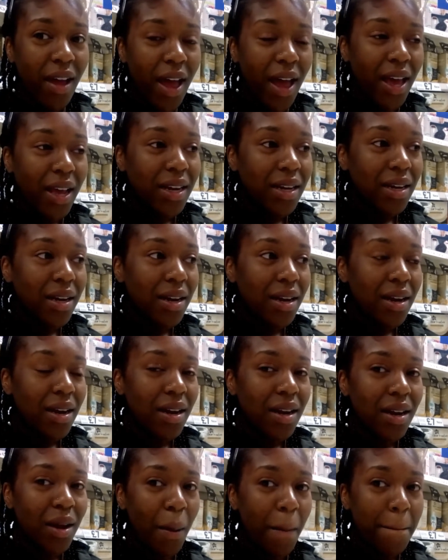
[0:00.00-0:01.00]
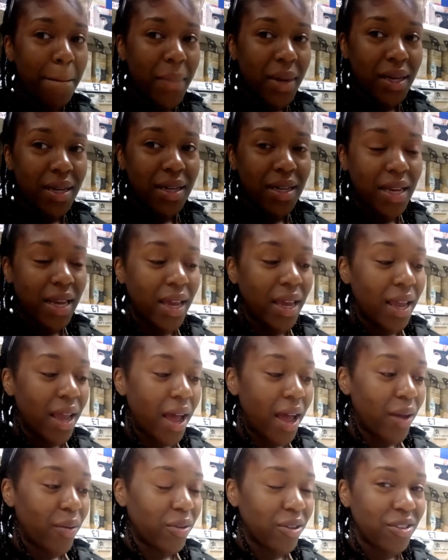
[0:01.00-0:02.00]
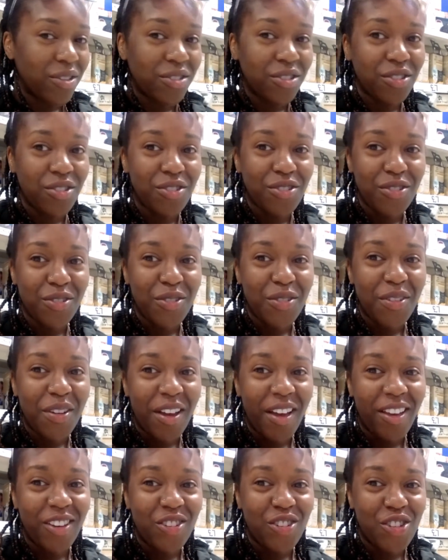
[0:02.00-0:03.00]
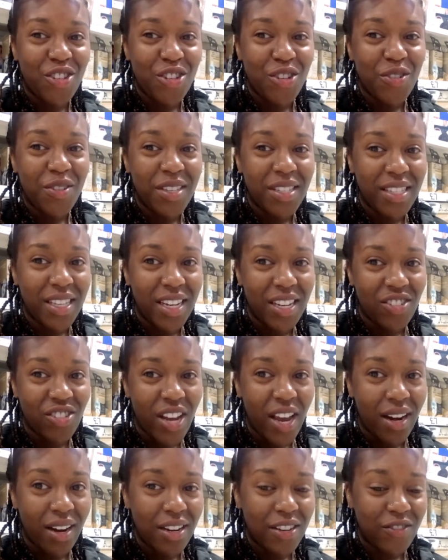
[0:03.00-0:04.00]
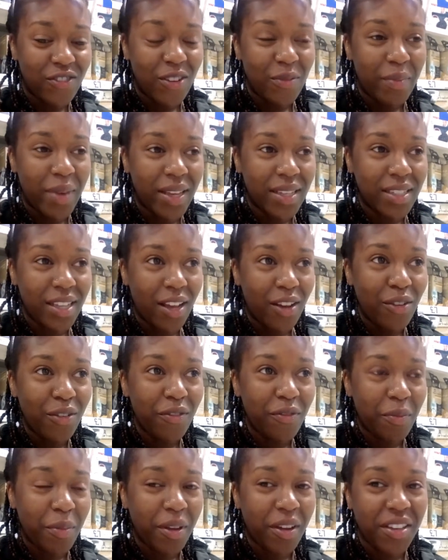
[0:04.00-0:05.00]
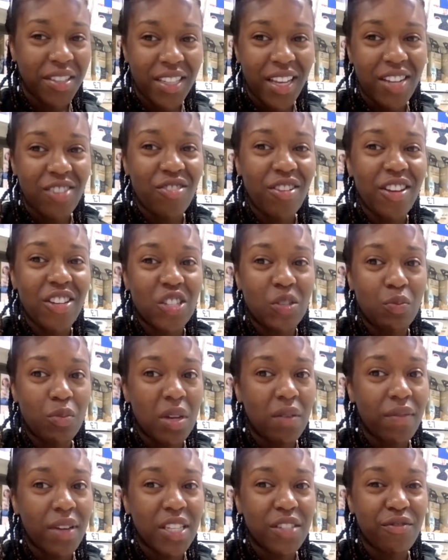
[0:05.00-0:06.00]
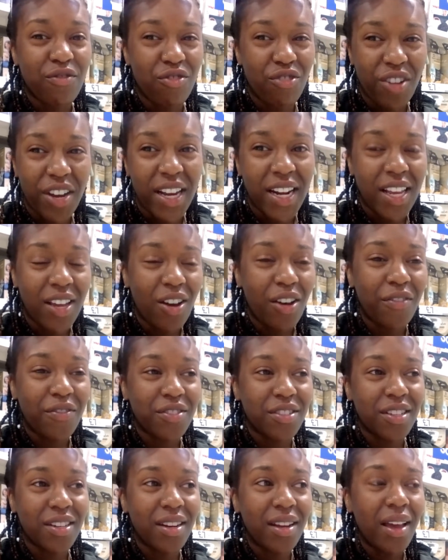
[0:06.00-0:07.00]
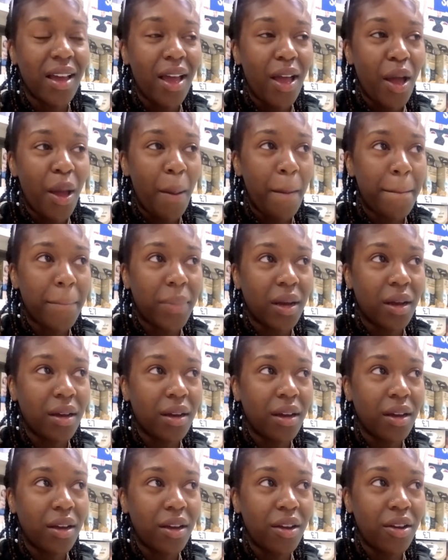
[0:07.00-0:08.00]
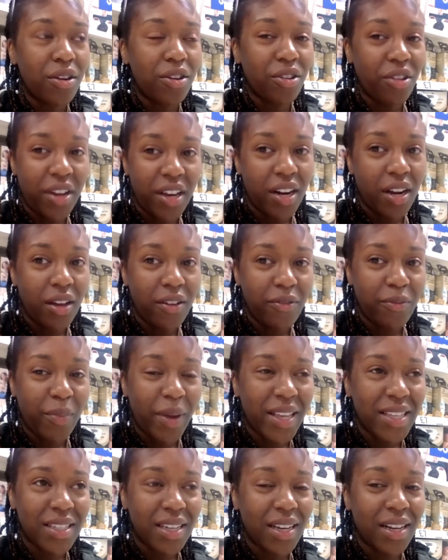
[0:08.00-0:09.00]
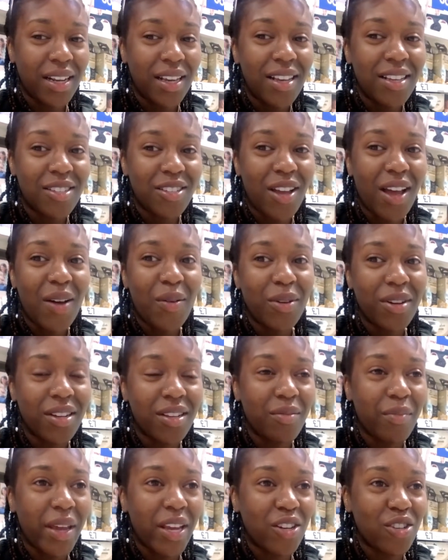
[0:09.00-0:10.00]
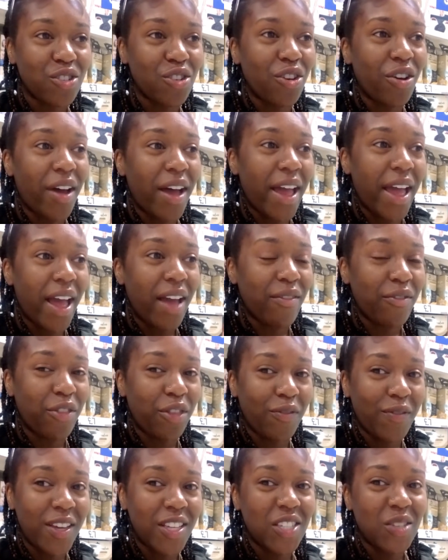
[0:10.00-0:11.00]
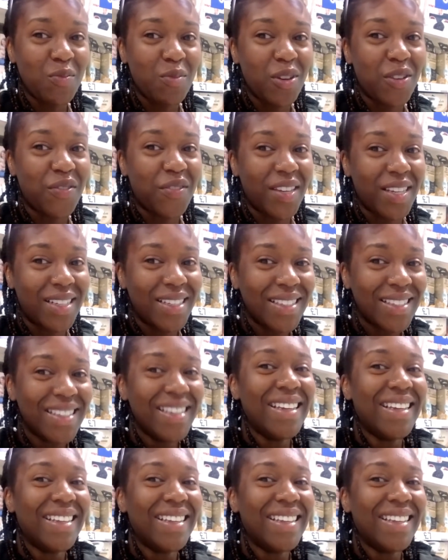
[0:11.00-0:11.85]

and Monday I want to do a juicing challenge for myself because I drink smoothies really often but not enough basically. So I want to make sure I have 3 smoothies,